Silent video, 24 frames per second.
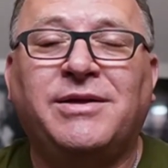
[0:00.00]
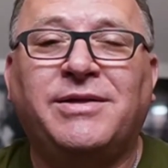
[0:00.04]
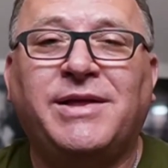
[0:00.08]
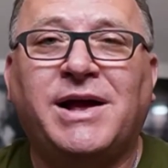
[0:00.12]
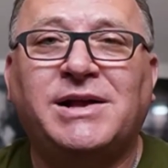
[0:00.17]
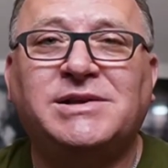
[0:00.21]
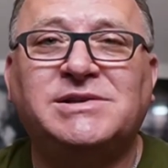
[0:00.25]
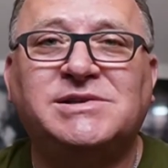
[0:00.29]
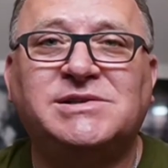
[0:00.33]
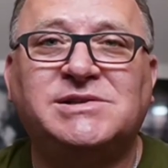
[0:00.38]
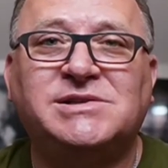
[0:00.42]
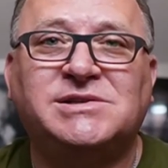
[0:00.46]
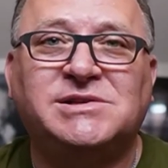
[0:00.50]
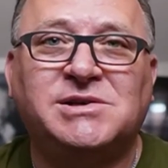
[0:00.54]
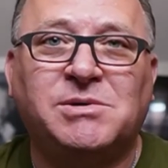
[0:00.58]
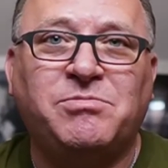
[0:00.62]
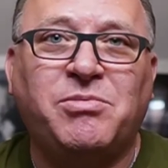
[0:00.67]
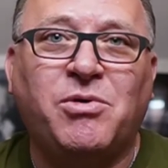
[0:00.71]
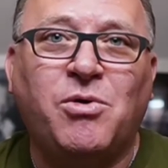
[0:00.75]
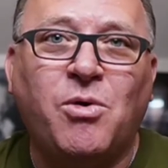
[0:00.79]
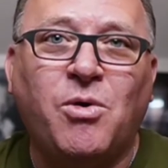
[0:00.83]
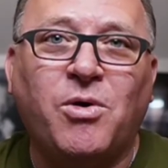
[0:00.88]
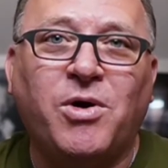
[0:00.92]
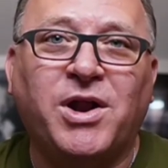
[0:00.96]
That's
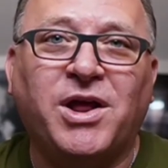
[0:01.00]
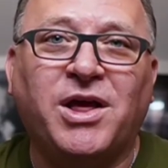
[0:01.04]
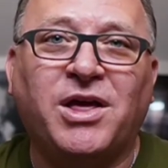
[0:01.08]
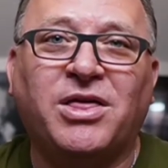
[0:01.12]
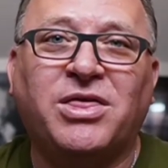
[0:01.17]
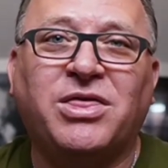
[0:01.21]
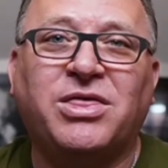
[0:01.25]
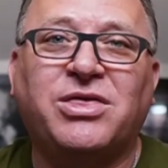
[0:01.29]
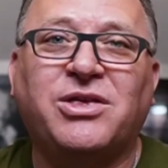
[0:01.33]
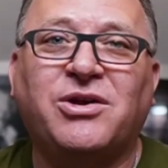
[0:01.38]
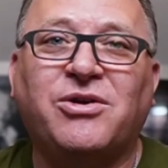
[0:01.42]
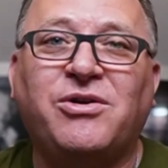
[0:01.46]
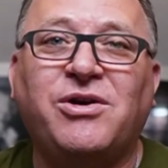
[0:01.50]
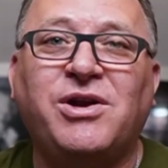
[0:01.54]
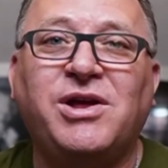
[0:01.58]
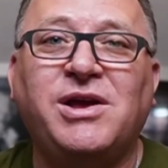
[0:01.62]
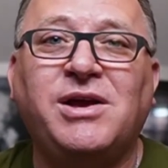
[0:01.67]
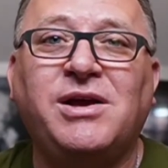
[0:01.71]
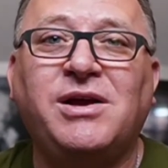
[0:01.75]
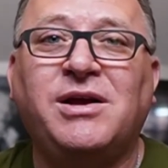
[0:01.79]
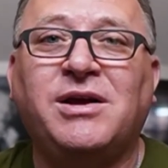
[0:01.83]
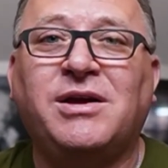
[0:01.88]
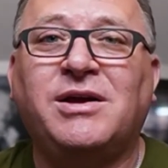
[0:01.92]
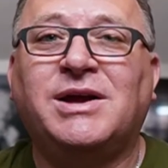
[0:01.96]
supporting
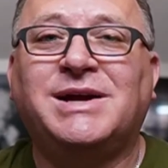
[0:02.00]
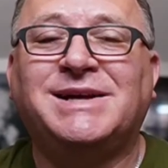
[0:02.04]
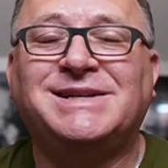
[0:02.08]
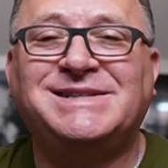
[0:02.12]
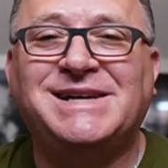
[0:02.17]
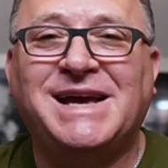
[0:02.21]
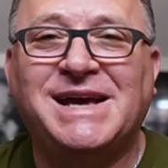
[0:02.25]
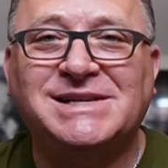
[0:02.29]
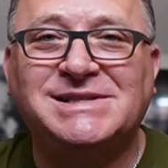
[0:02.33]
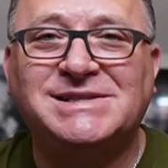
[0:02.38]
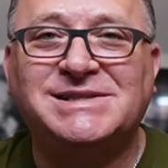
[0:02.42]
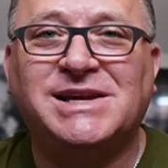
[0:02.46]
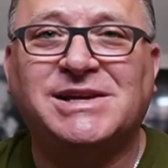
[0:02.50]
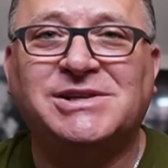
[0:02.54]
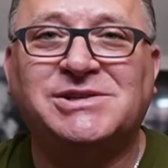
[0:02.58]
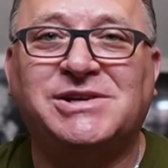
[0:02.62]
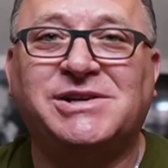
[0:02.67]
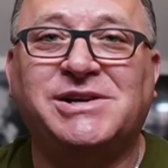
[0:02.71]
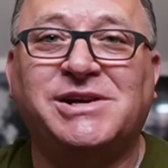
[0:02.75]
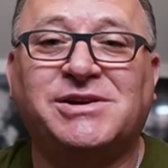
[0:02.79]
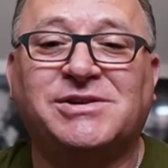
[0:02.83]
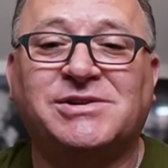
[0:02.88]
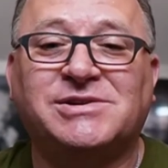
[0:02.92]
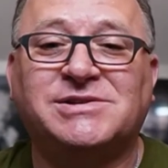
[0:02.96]
30 test
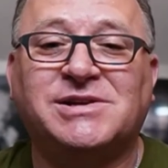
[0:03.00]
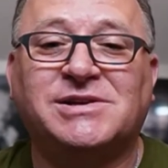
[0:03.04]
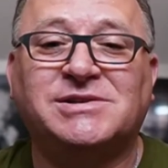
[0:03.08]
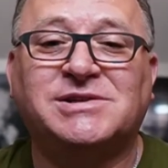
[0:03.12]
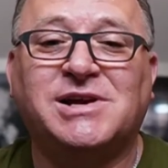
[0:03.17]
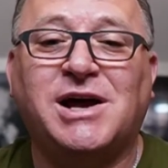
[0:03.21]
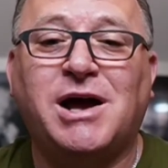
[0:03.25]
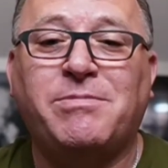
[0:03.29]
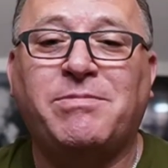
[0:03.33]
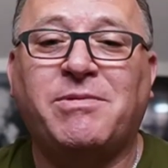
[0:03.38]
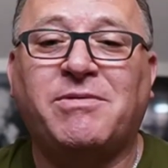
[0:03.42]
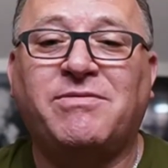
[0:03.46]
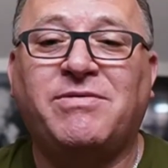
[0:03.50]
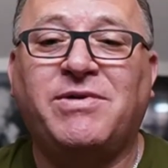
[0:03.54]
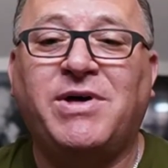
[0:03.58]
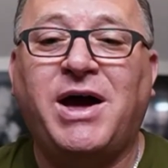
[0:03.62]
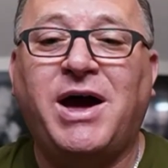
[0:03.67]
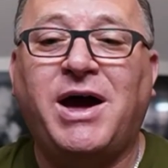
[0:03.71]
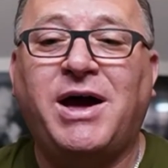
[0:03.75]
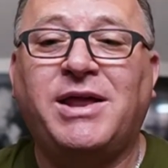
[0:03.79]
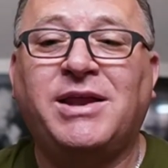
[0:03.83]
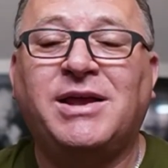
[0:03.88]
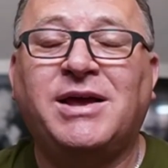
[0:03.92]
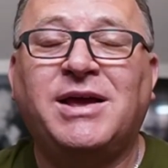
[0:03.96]
engineers on top of
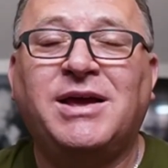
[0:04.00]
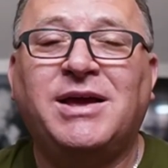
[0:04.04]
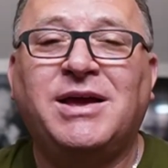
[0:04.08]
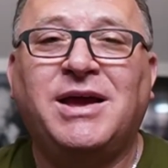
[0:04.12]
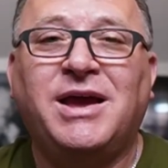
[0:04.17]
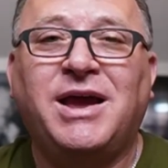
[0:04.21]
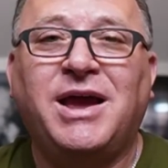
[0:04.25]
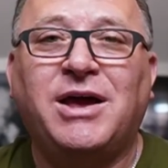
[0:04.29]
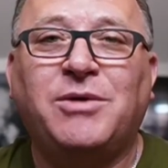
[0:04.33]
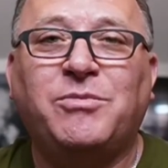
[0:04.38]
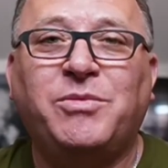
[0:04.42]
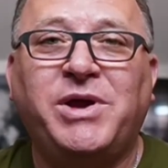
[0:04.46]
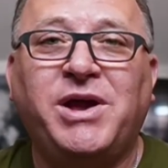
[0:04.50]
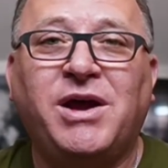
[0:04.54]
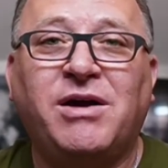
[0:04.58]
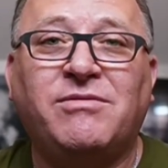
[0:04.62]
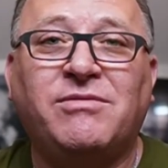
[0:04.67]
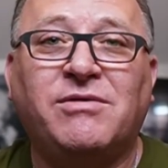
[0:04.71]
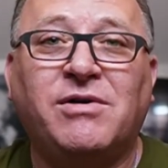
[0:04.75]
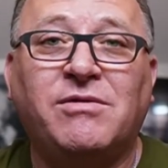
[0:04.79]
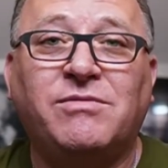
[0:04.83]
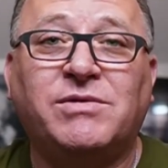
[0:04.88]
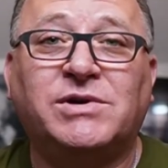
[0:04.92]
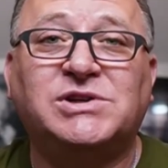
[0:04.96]
that. And we
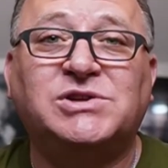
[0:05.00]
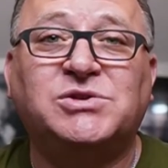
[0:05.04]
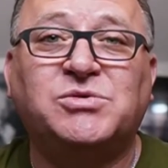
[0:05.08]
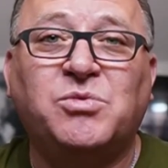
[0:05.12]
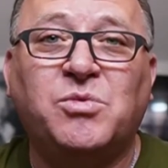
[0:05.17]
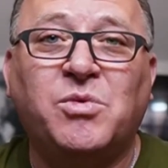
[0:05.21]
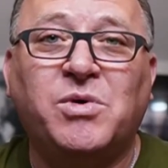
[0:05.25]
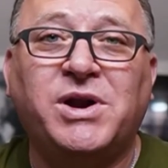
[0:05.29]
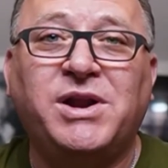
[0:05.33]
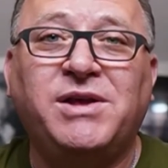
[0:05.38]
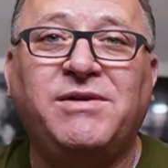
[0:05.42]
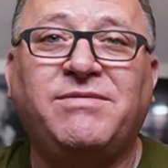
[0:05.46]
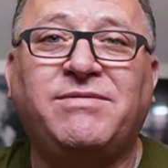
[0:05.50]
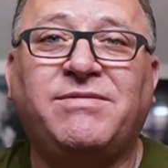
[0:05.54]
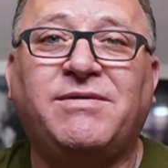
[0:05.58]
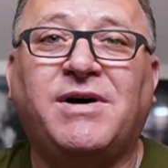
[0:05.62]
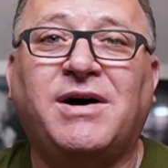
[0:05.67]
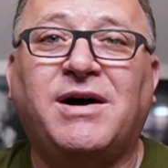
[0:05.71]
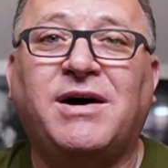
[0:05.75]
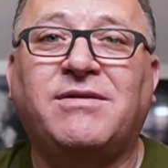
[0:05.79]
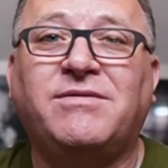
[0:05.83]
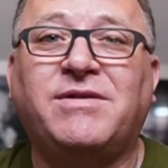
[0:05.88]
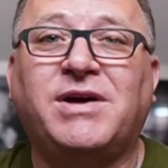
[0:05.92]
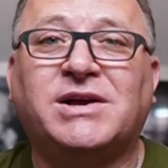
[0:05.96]
have over
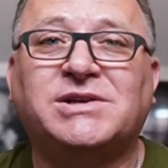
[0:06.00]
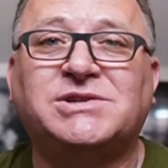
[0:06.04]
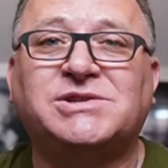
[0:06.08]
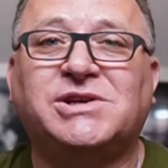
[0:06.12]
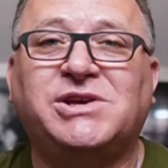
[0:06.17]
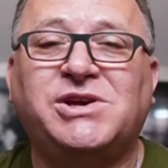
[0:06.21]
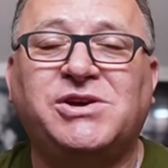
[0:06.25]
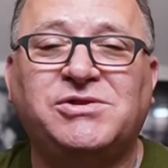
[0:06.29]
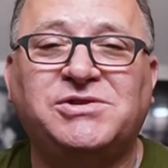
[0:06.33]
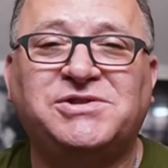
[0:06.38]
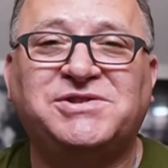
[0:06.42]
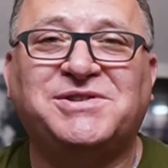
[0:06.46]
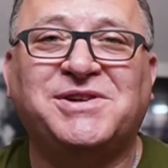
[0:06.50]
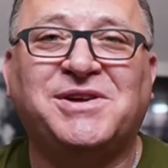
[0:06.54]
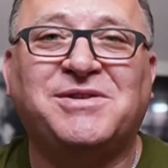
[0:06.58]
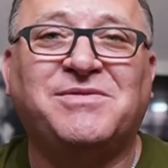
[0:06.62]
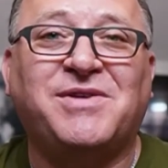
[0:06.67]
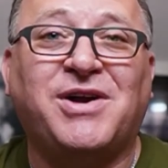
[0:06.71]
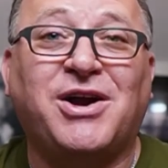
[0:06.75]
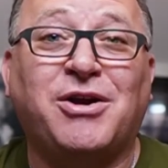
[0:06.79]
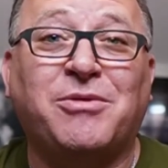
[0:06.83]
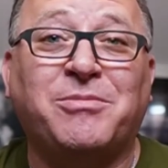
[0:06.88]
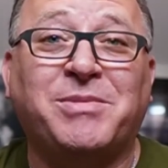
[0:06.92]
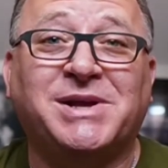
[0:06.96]
25 execution
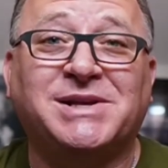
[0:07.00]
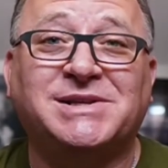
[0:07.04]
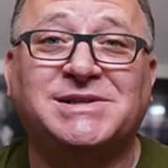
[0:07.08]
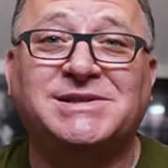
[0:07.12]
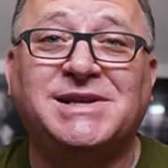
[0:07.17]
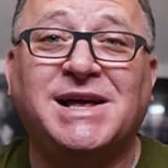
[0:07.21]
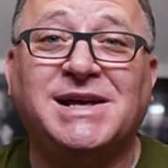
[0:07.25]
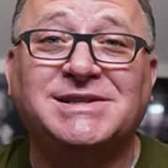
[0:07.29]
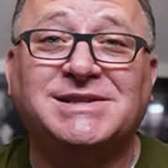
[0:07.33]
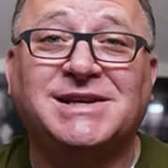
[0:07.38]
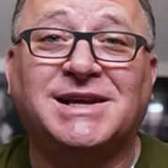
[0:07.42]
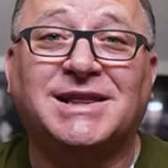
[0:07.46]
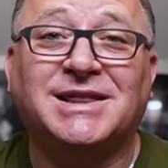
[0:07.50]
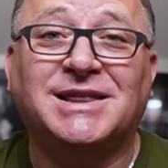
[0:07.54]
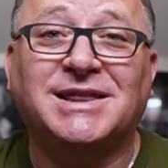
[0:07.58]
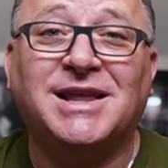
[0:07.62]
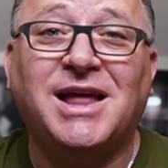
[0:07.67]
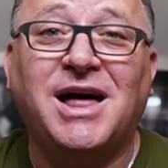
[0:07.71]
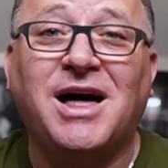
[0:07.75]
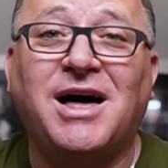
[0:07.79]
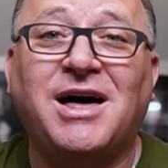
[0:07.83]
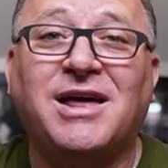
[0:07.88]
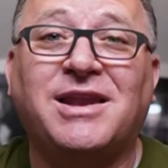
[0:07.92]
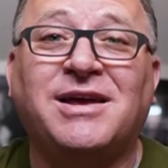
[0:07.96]
environments. That's a
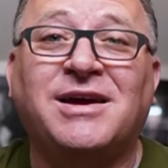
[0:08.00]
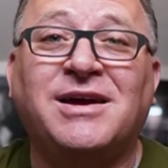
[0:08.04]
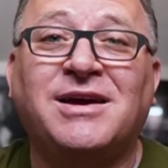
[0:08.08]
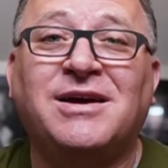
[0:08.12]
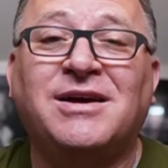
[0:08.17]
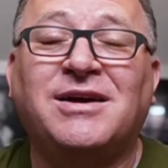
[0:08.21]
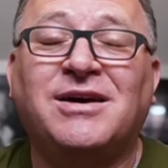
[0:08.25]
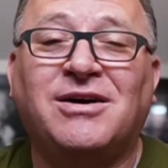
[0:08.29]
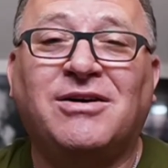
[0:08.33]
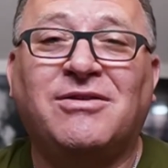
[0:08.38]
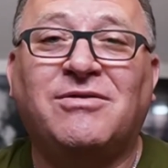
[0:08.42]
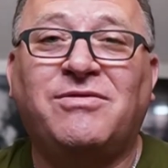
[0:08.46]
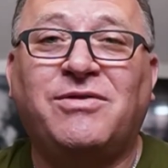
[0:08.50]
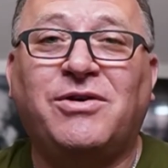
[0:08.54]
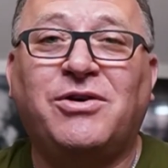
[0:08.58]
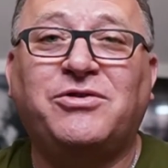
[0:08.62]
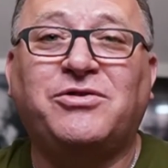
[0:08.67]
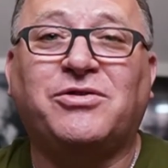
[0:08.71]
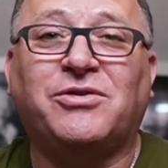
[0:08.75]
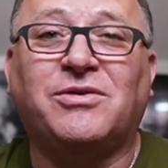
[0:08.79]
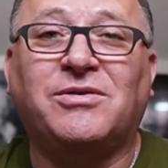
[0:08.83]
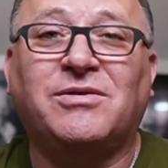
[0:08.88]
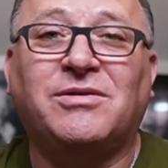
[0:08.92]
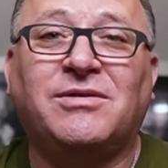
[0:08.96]
lot of
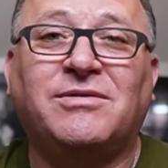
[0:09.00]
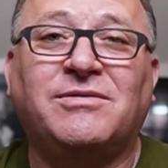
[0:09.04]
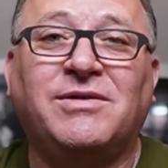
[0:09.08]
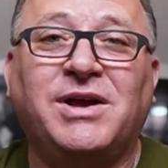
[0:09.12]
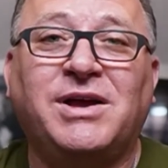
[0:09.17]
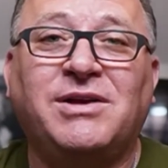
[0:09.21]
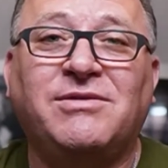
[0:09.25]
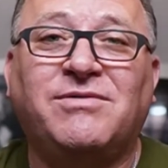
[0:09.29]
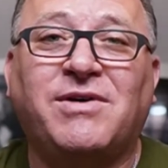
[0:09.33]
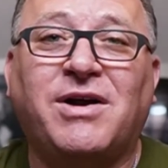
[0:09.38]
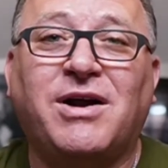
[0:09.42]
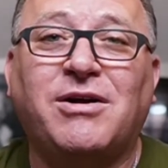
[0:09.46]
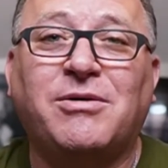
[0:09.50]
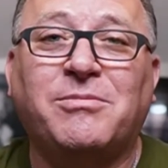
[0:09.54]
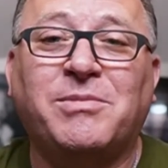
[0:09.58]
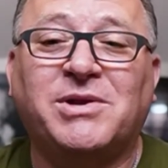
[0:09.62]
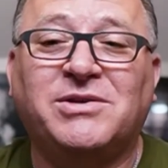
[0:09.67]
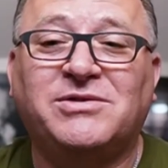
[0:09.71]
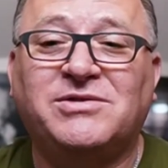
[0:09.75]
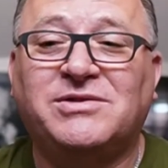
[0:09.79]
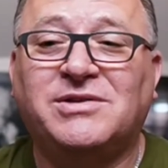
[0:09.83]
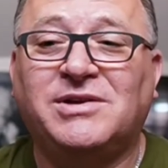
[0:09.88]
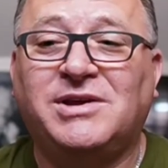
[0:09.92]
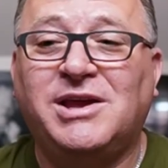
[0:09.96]
virtual
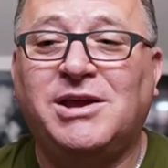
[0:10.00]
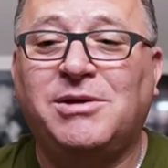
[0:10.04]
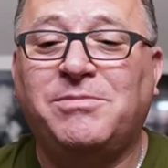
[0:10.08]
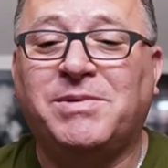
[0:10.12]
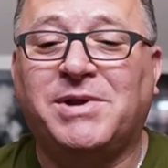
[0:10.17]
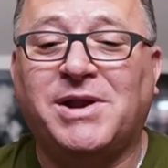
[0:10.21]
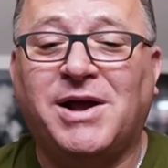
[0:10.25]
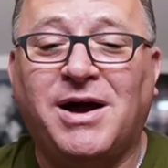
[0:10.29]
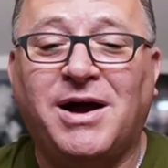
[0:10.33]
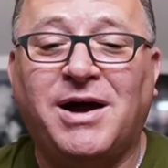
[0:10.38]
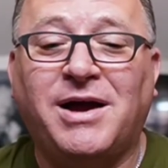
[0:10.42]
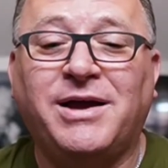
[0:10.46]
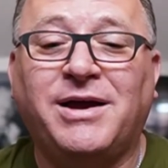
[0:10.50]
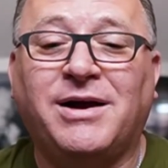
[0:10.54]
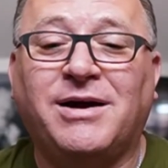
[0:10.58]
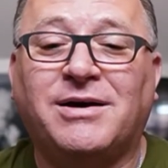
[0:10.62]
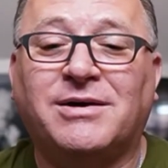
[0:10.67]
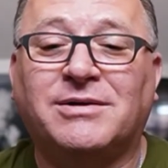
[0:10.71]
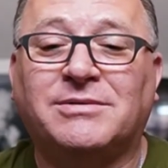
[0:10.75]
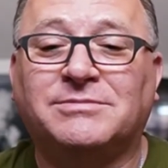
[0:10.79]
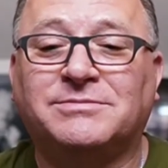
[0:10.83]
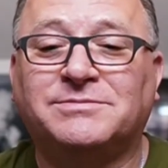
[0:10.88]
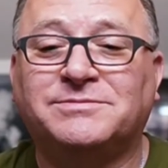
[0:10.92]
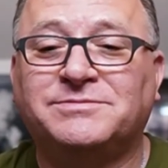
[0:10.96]
environments to keep an eye
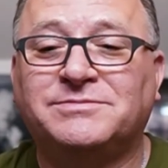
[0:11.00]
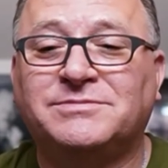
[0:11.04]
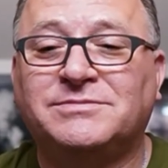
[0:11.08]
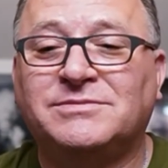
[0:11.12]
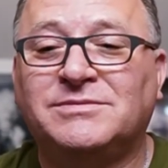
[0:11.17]
on.